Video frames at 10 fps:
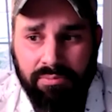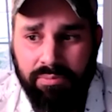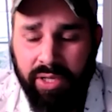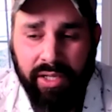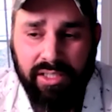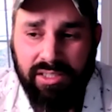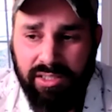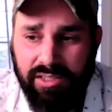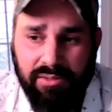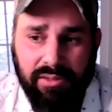
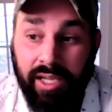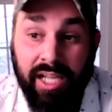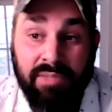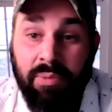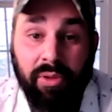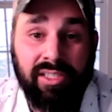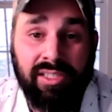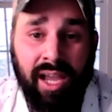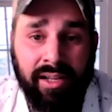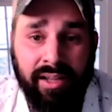because it gets people
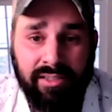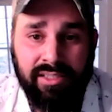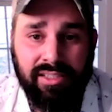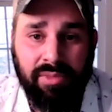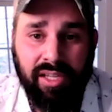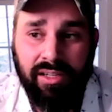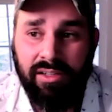excited. They see something,